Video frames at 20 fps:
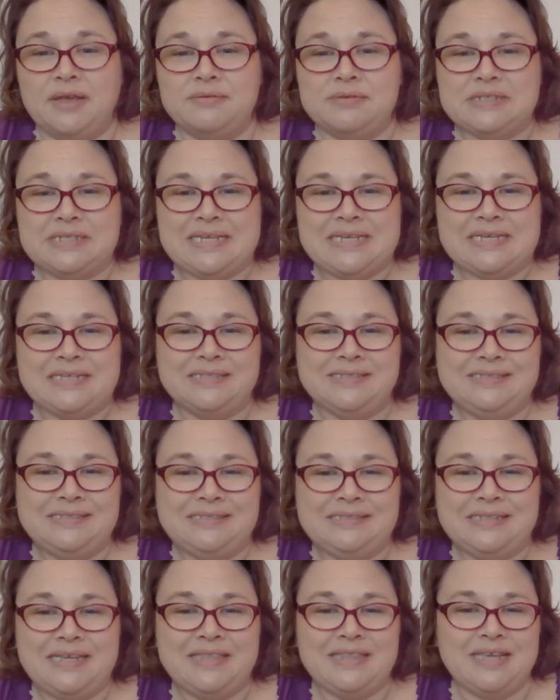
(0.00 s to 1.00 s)
I was like,
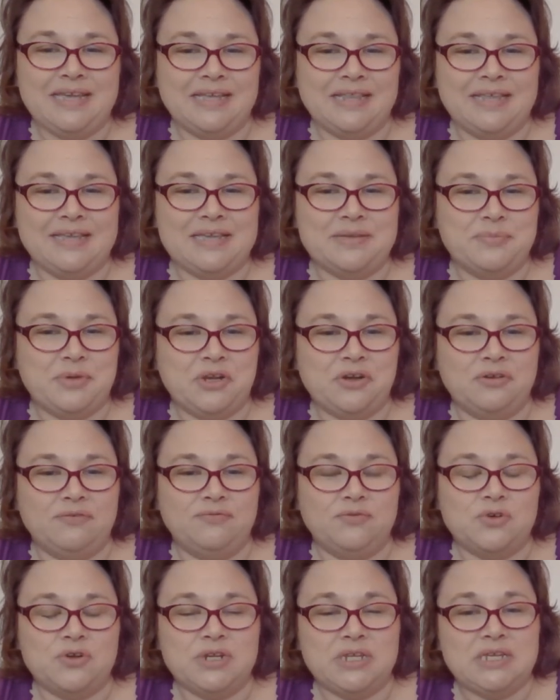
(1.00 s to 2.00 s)
mm, I think I like it better on
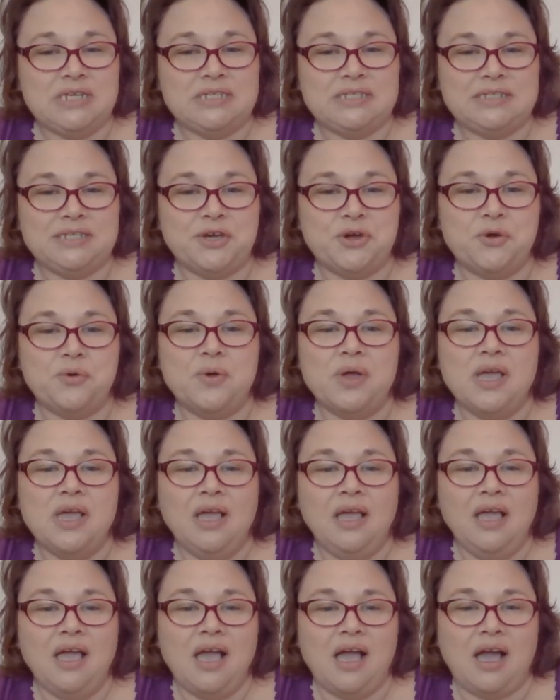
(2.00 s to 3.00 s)
40. So
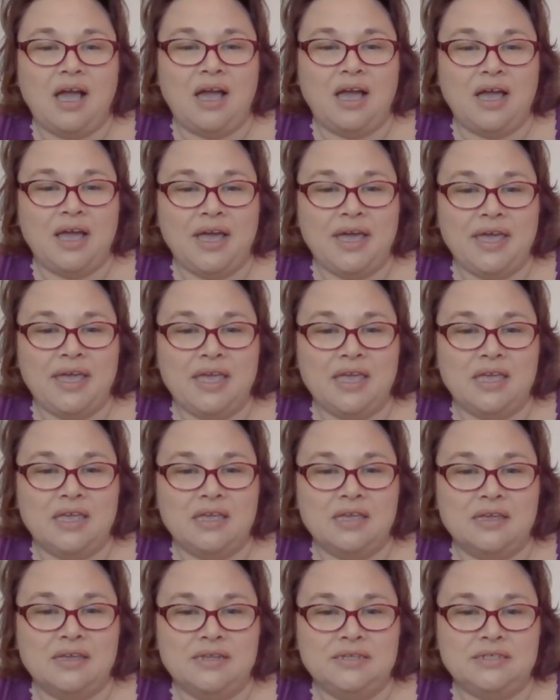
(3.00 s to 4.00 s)

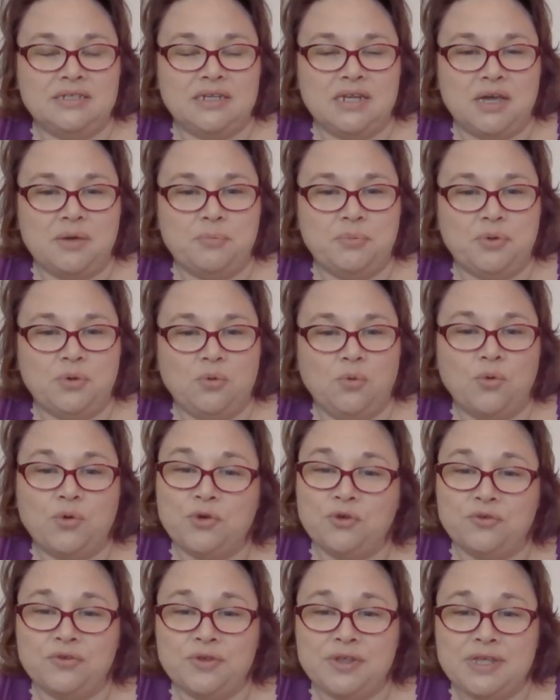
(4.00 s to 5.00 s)
I ended up
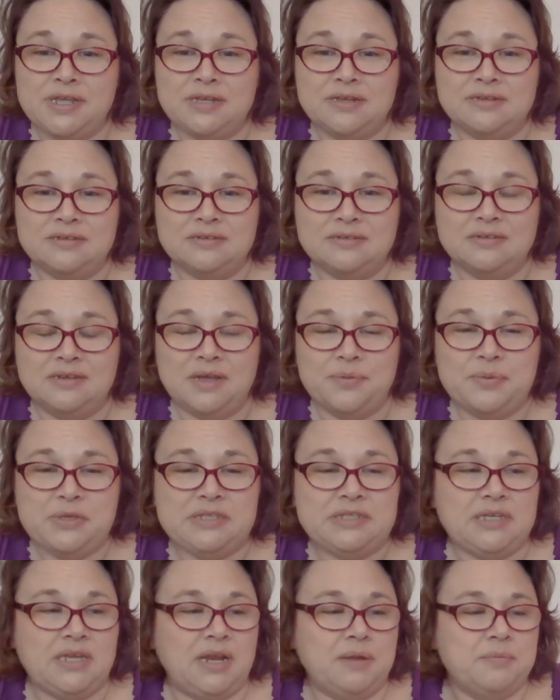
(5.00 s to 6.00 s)
ordering a
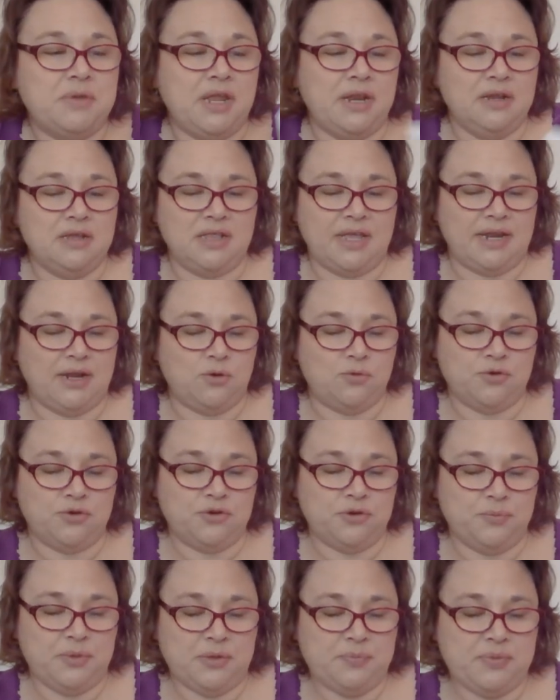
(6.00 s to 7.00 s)
piece, and I'm kind of glad I
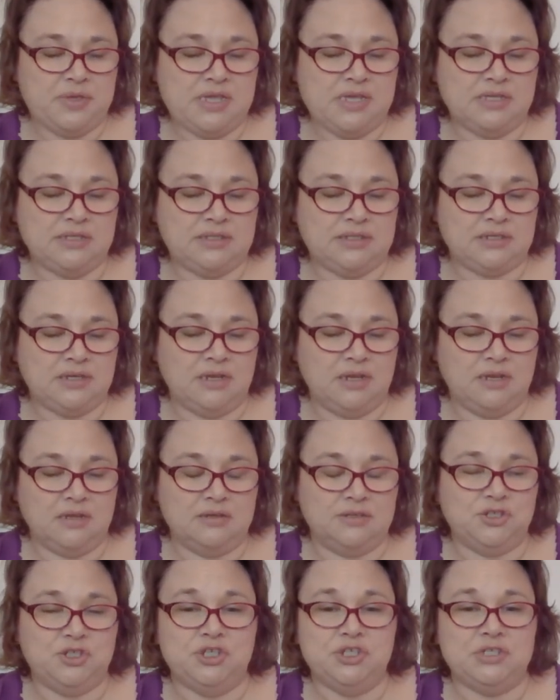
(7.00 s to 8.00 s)
ordered a big piece,
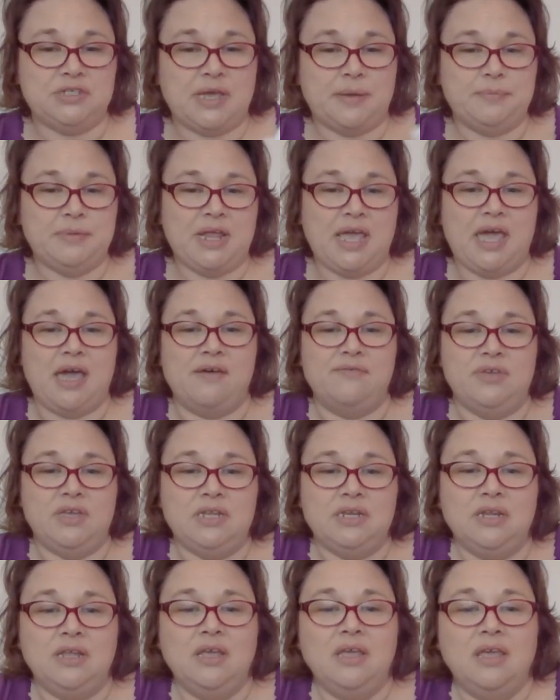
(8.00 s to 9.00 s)
and she just happened to have
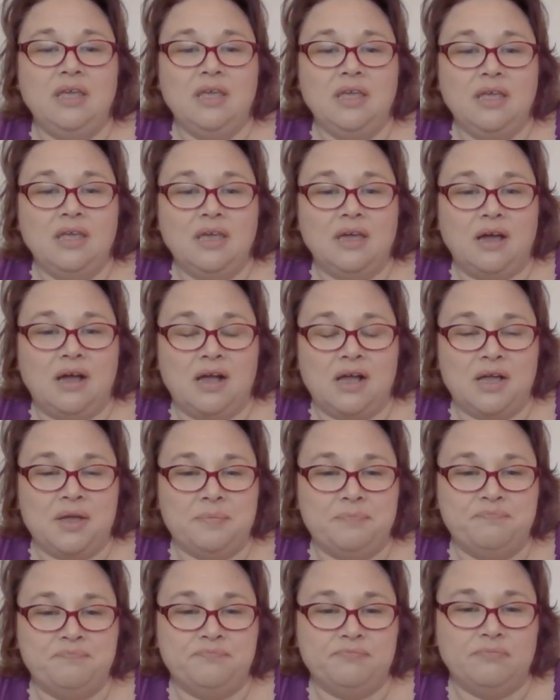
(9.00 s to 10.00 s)
it
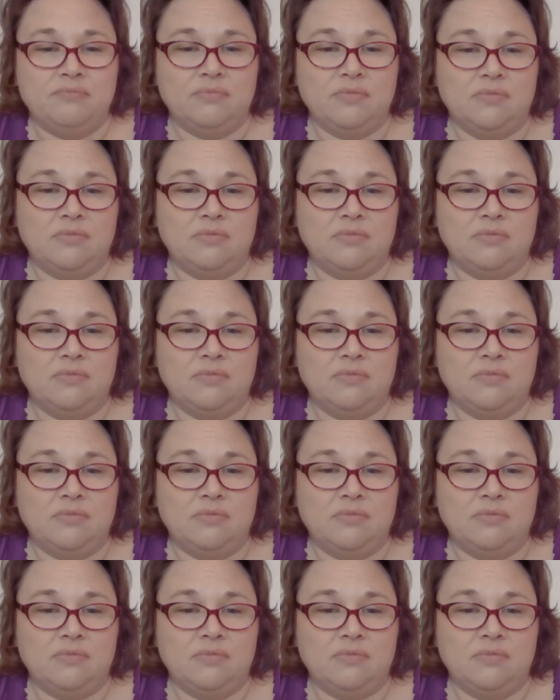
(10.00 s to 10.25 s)
um,